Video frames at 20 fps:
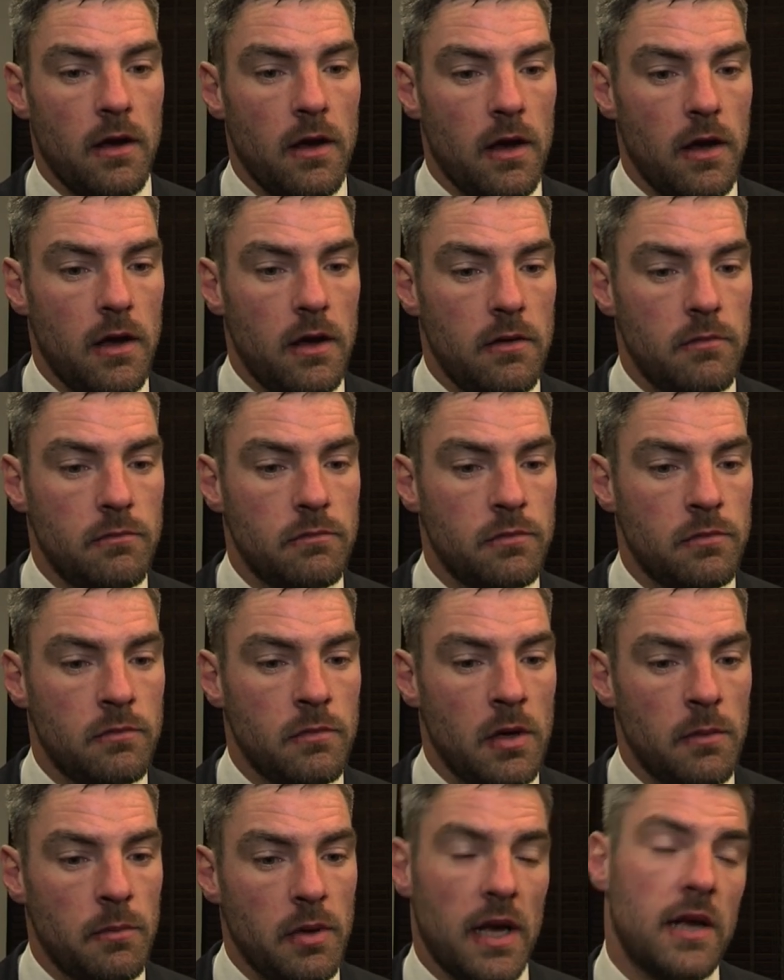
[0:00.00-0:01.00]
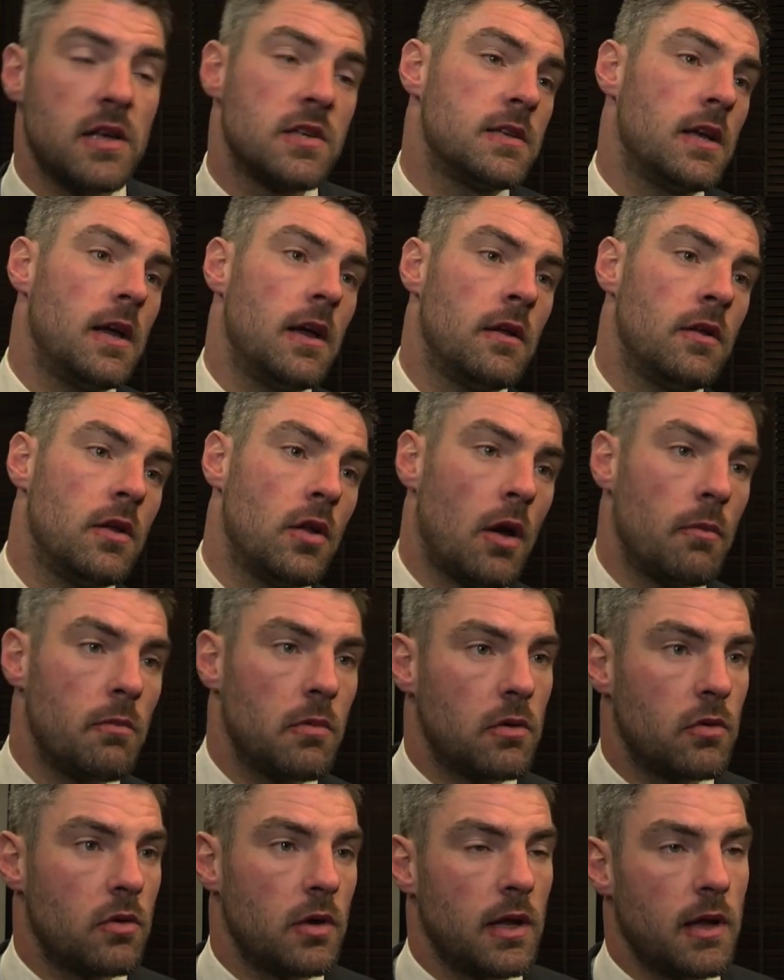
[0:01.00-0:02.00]
But like I say, you know, I'm
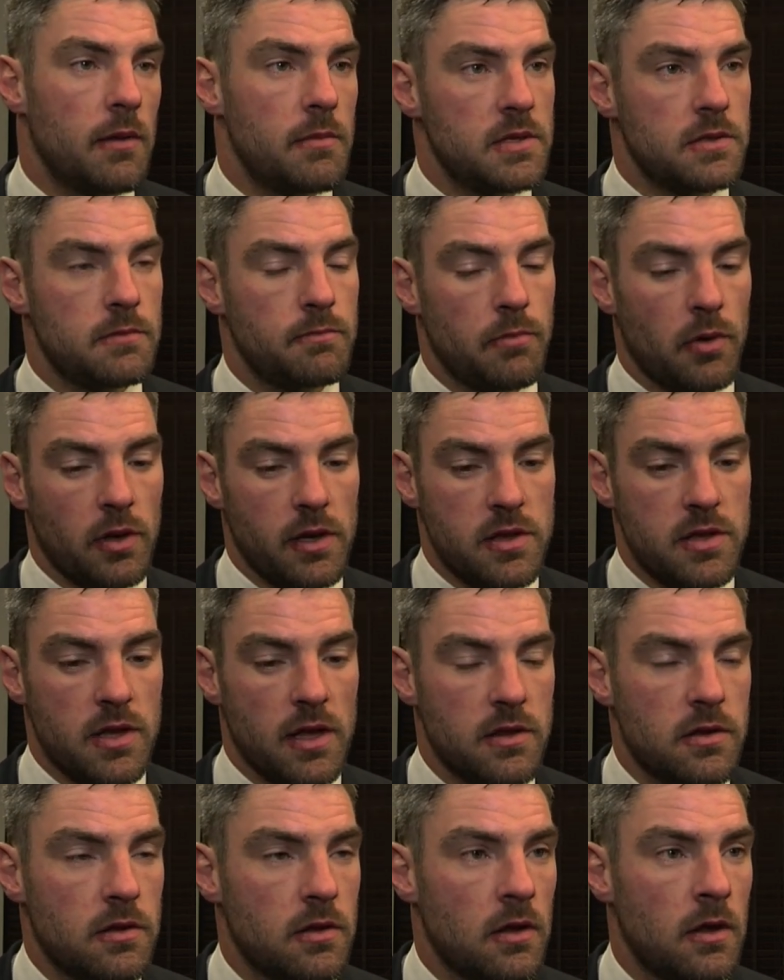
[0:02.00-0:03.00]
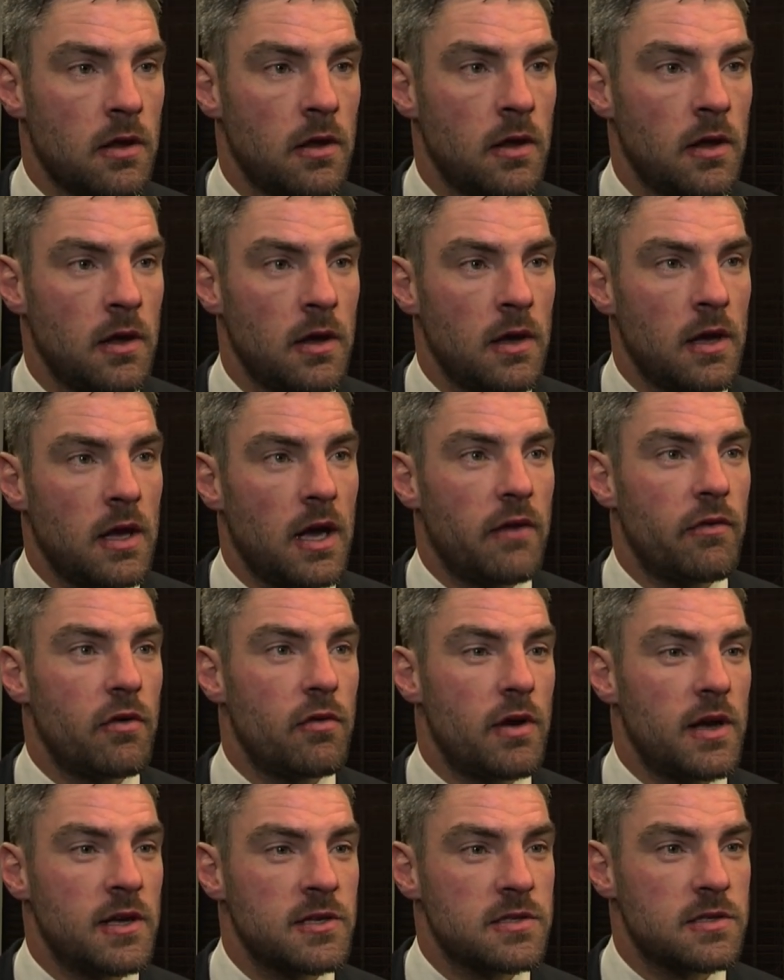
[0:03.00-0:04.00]
going to give my body a chance to have a
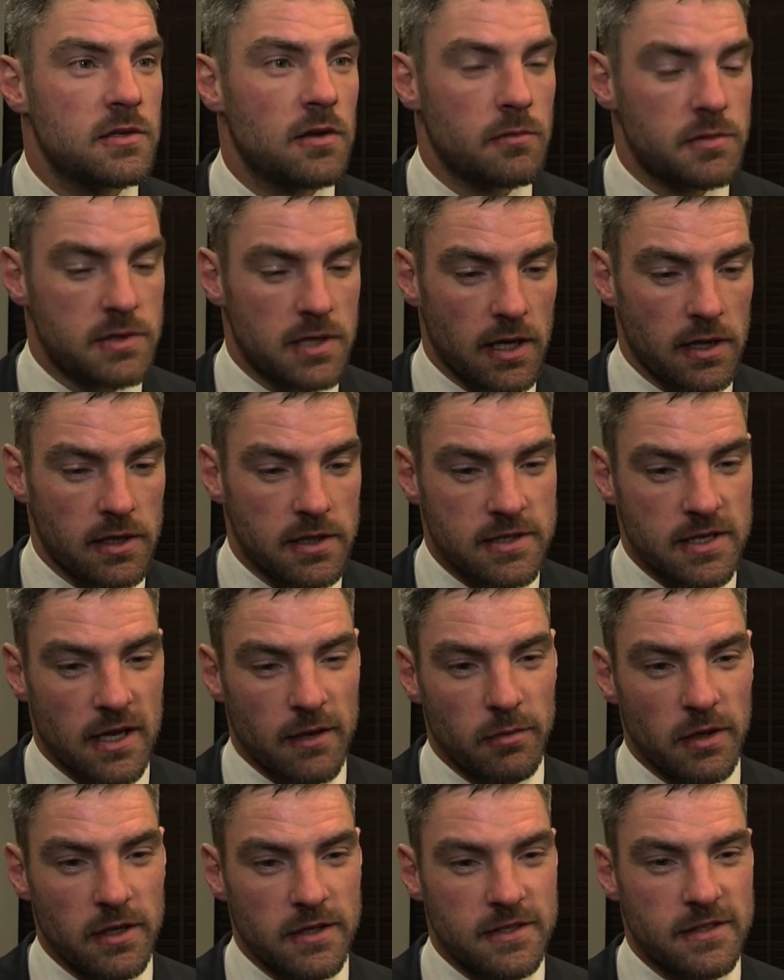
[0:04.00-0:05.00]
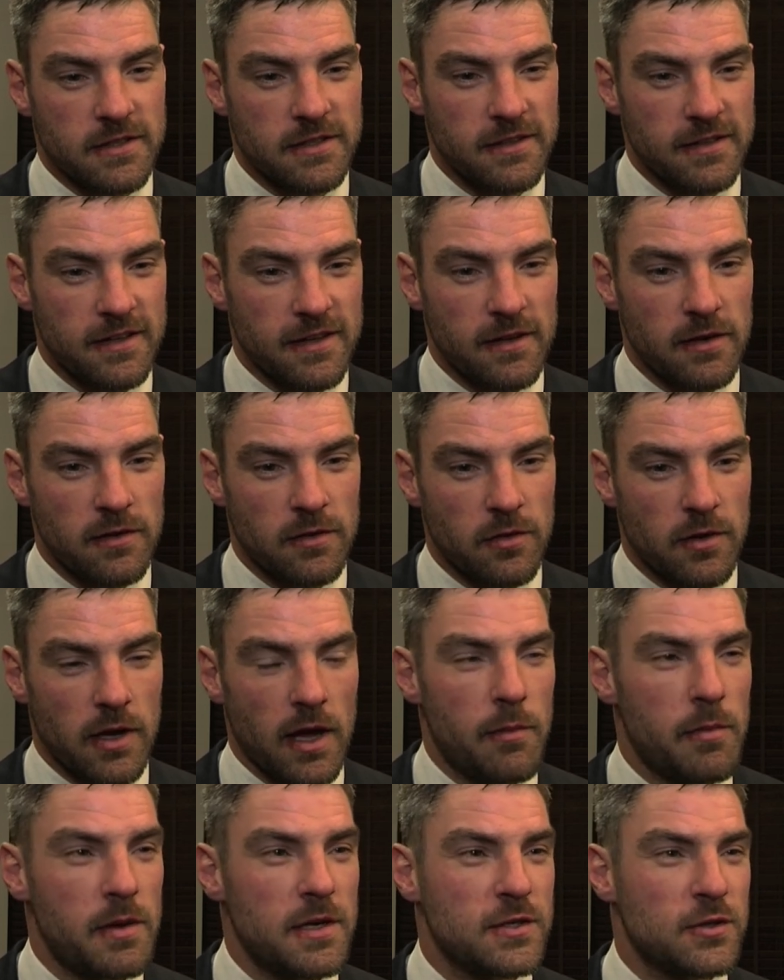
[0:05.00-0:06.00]
rest, stop taking the tablets and
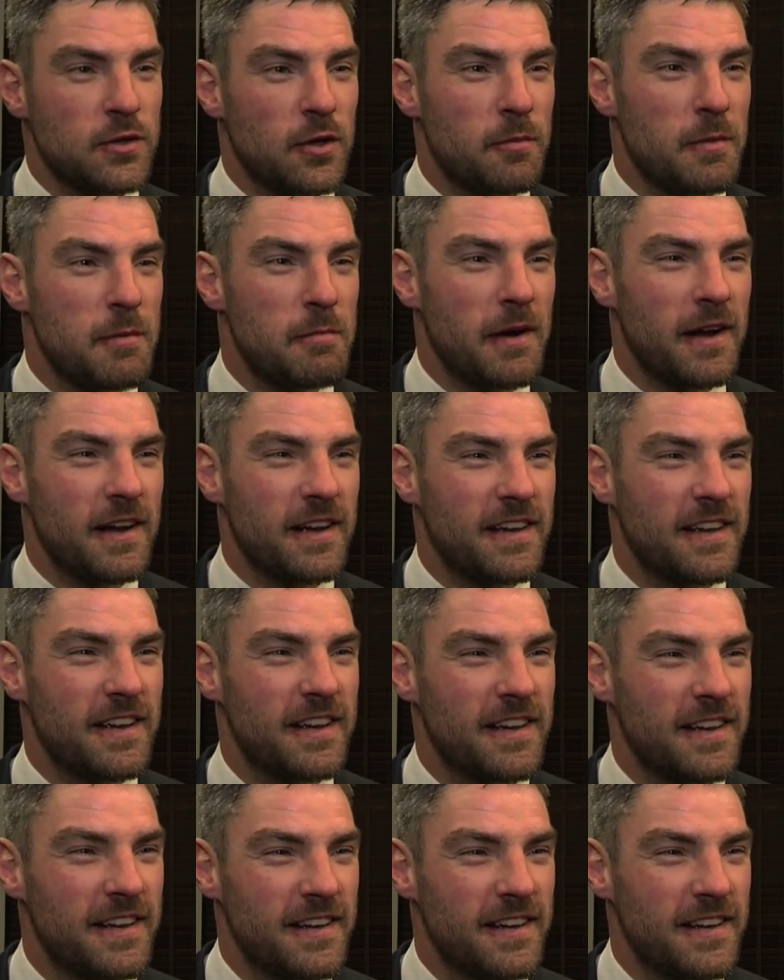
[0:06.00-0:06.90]
get a bit of sun on my back.